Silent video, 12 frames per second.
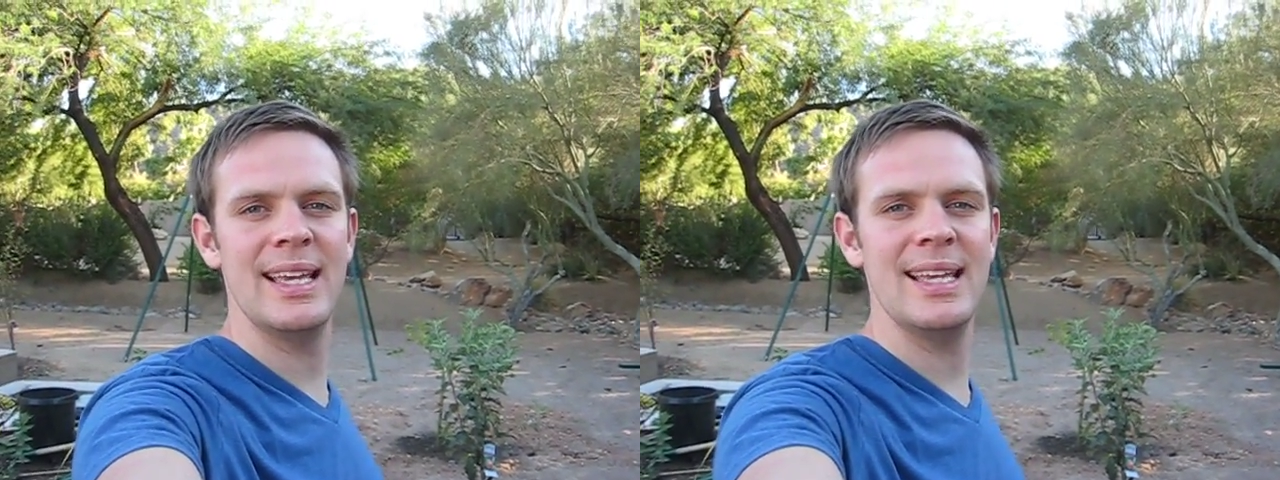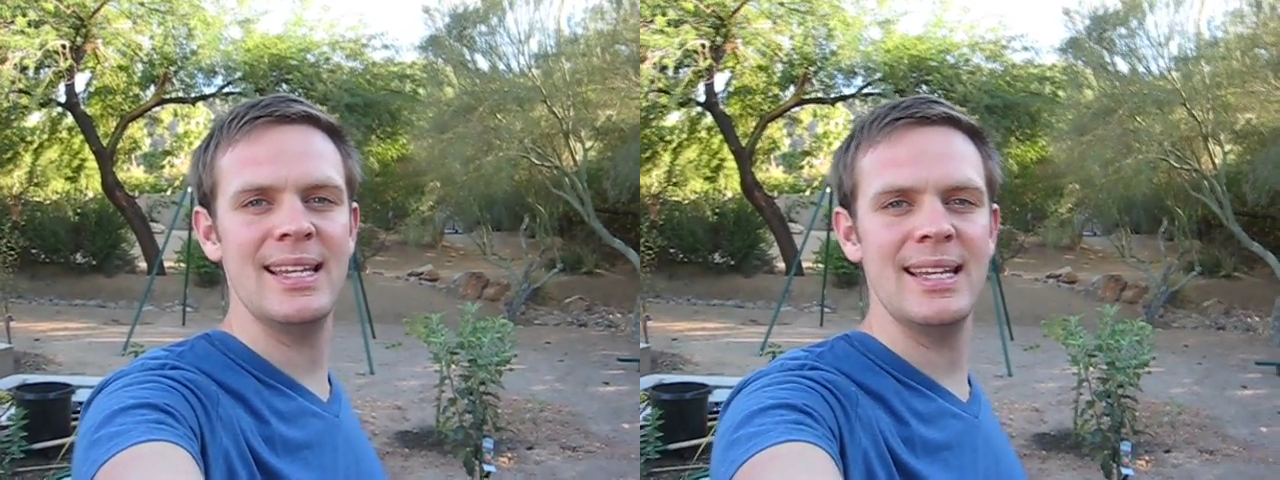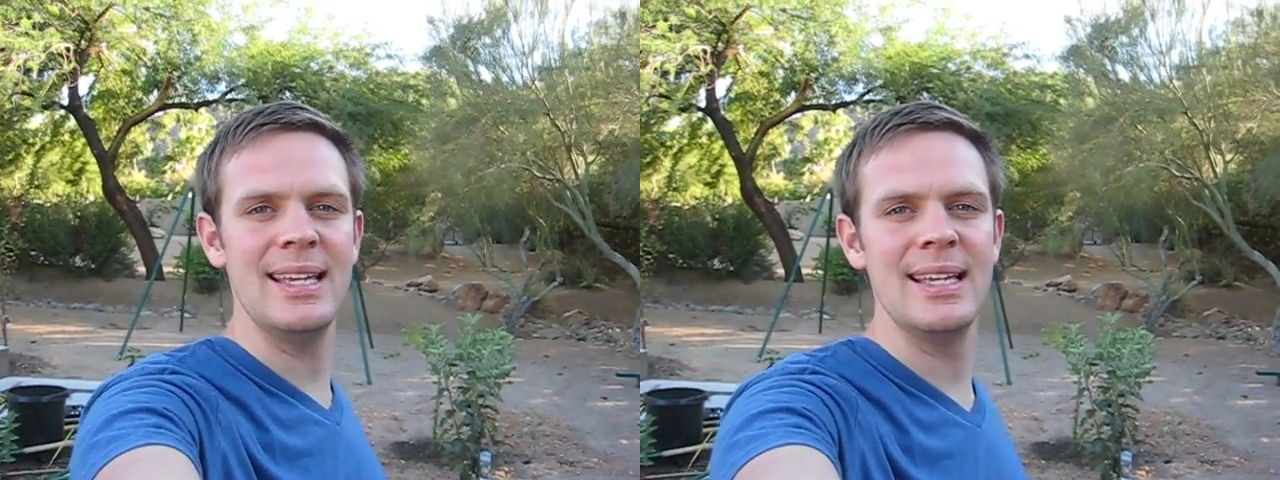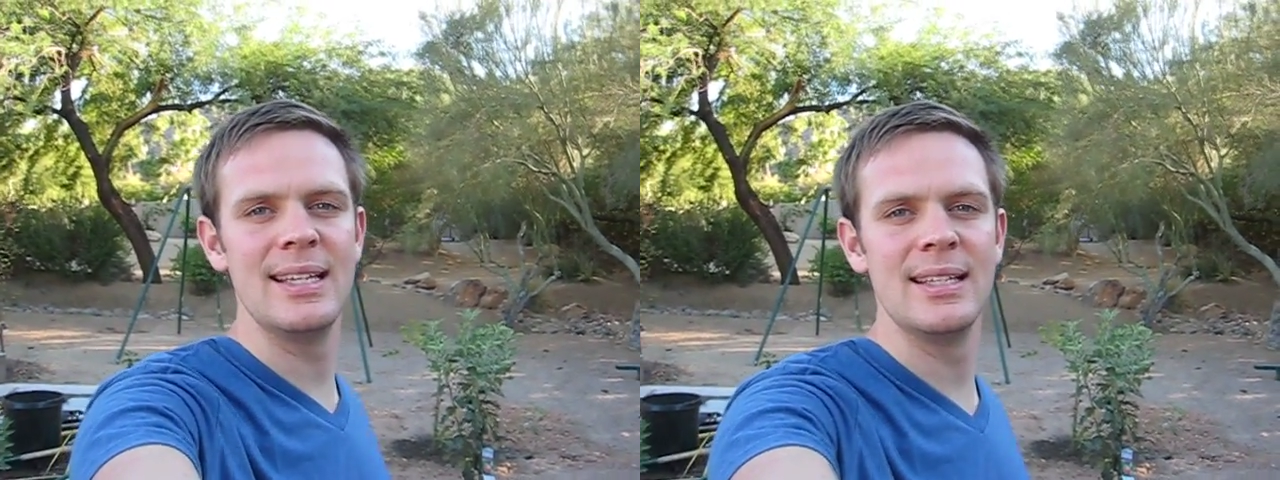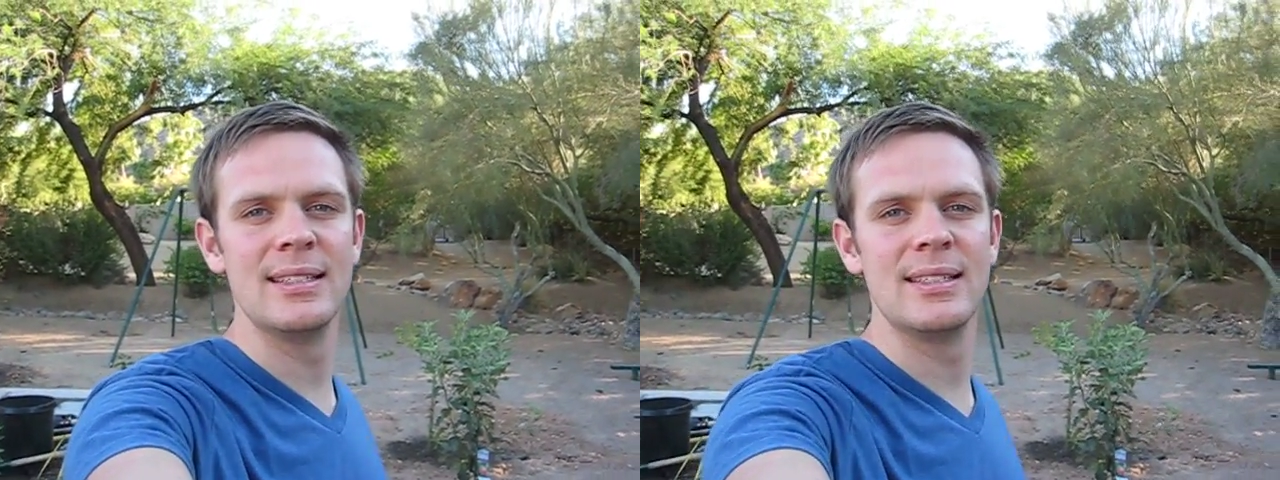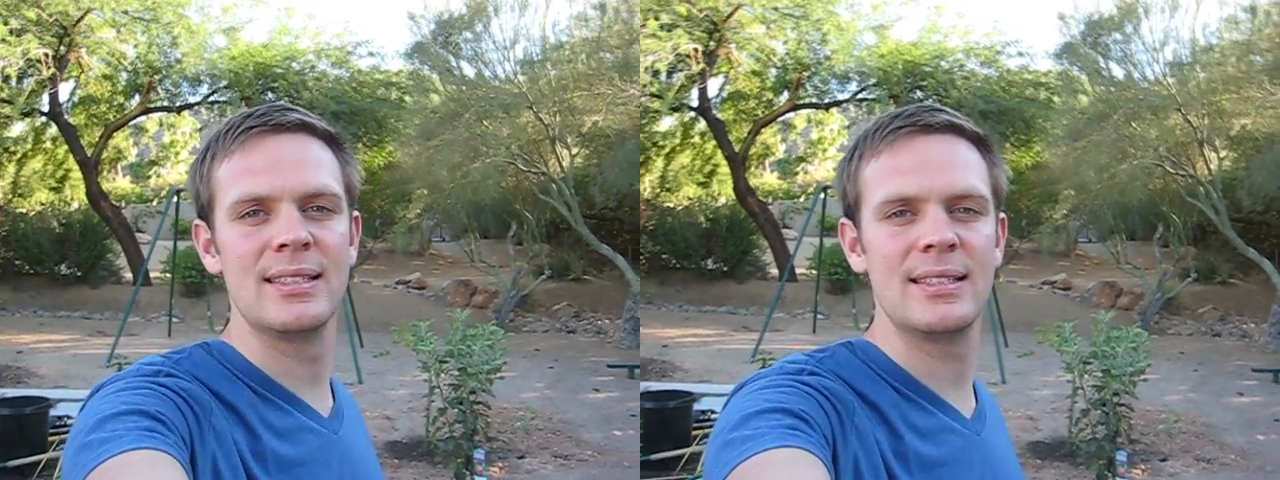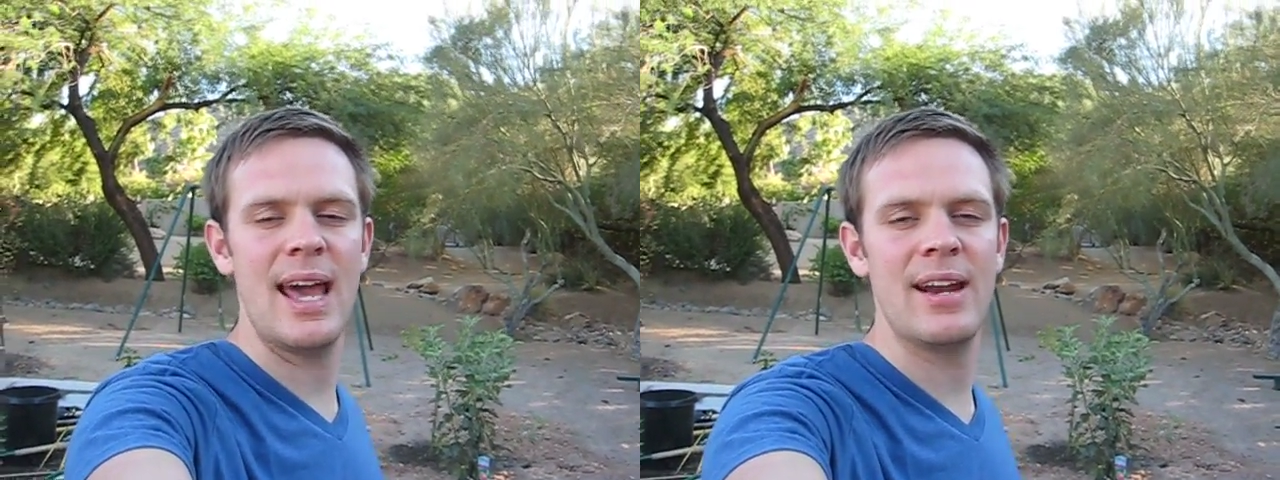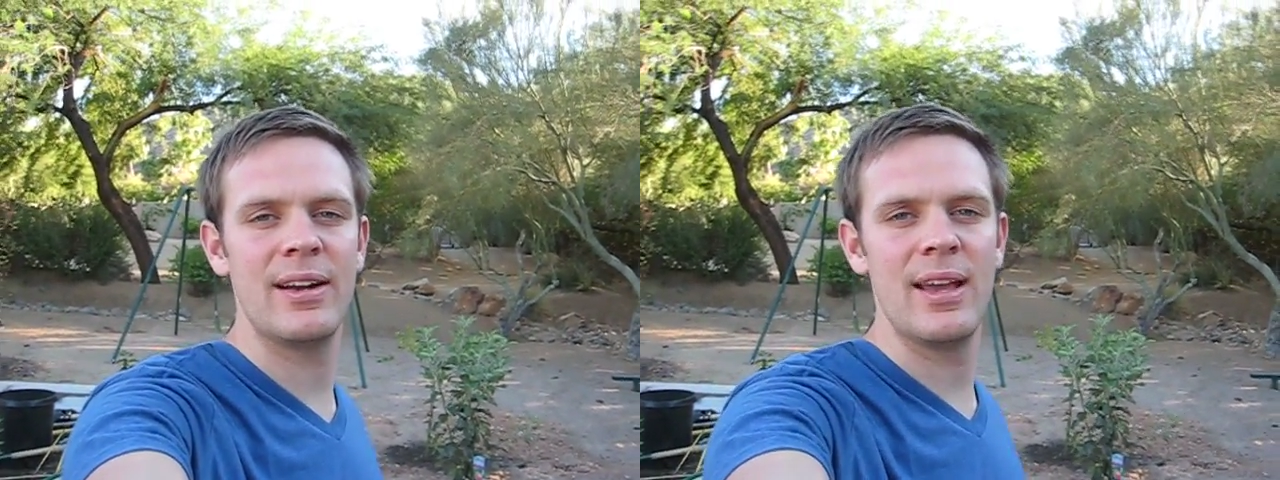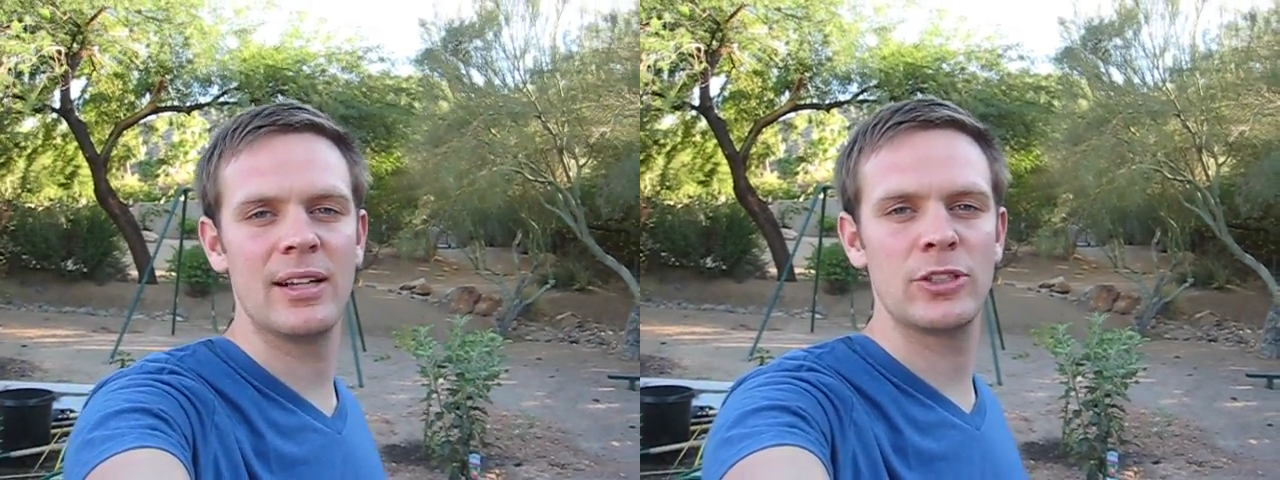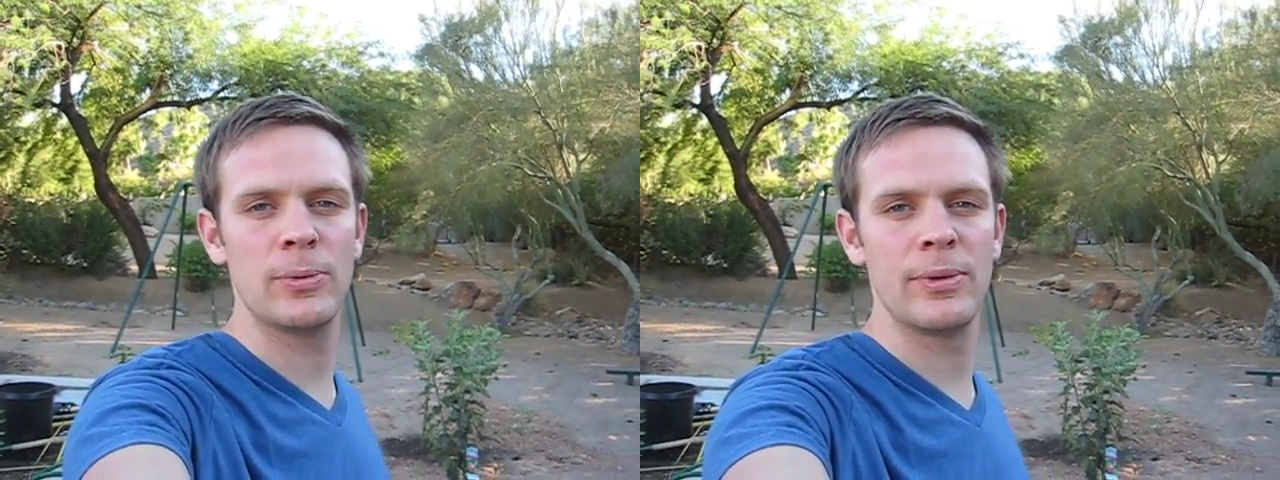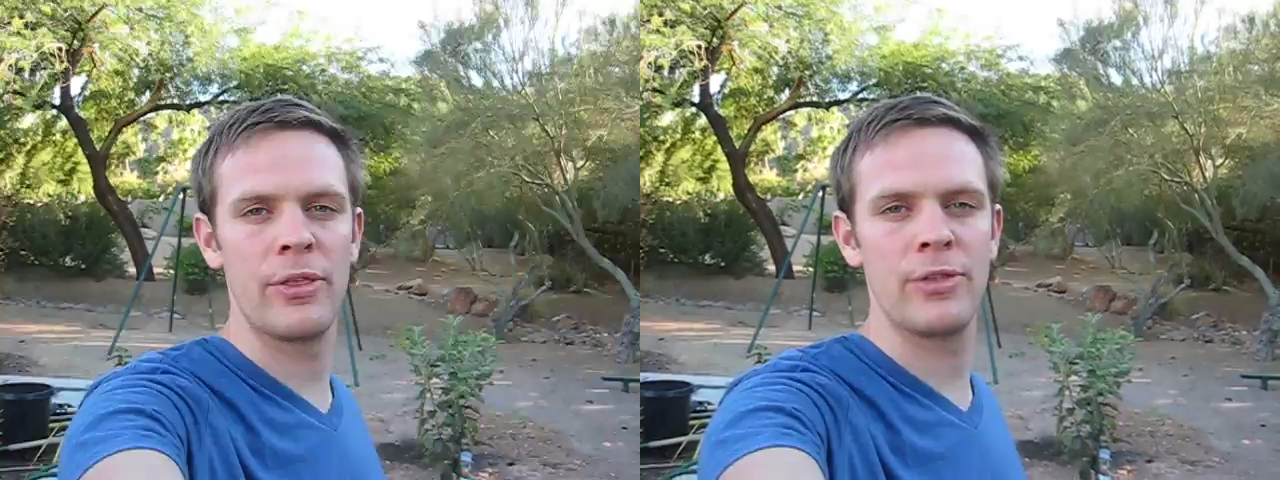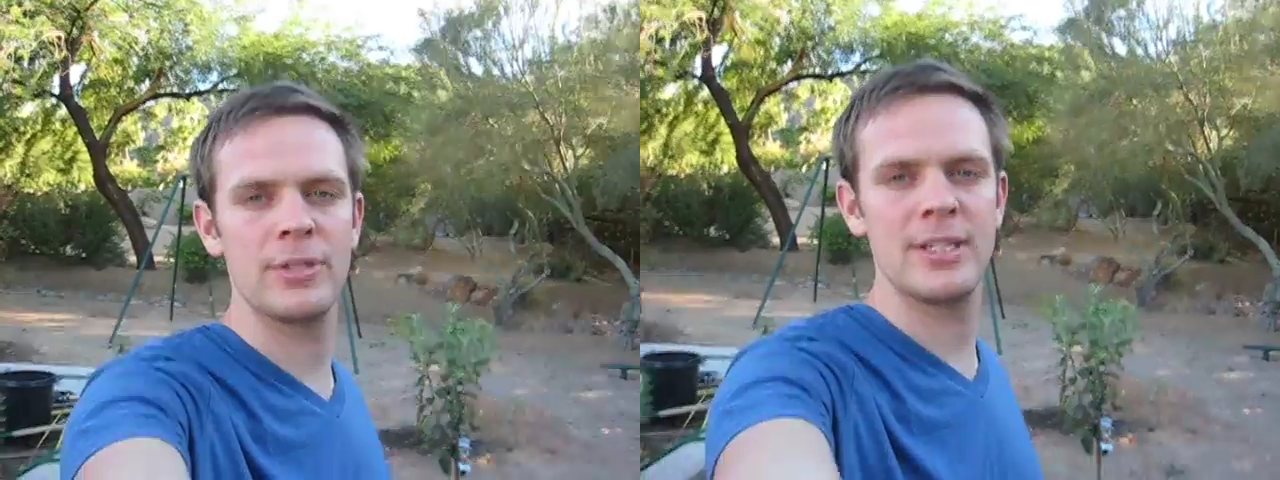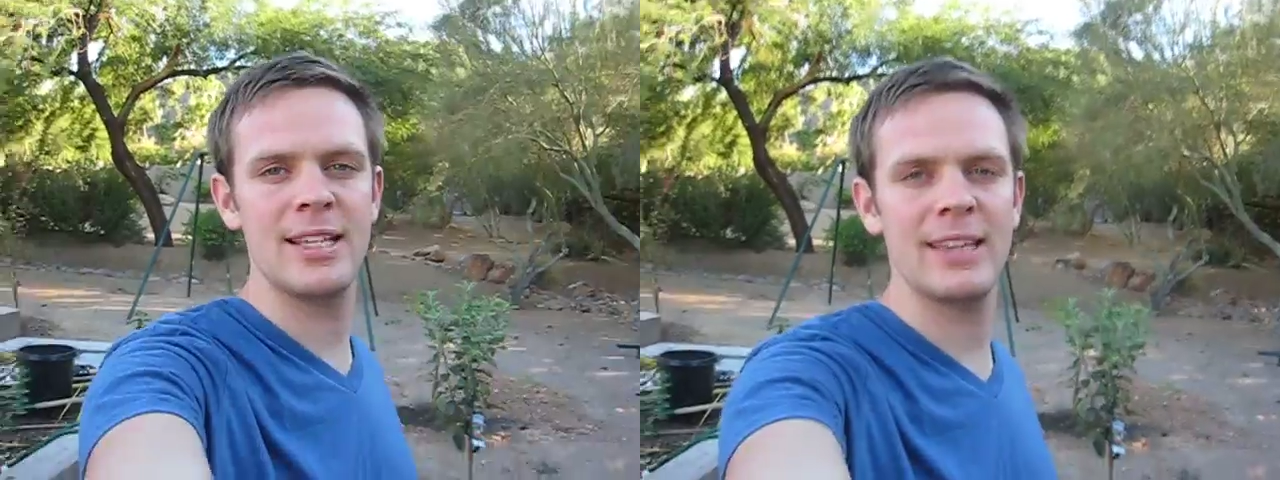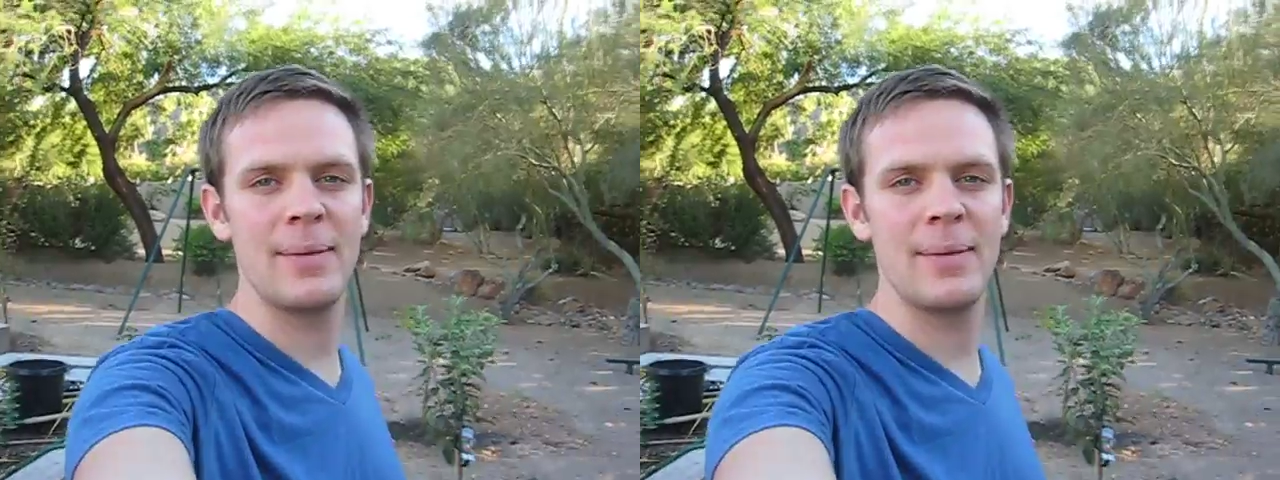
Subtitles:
It is Saturday, October the 13th.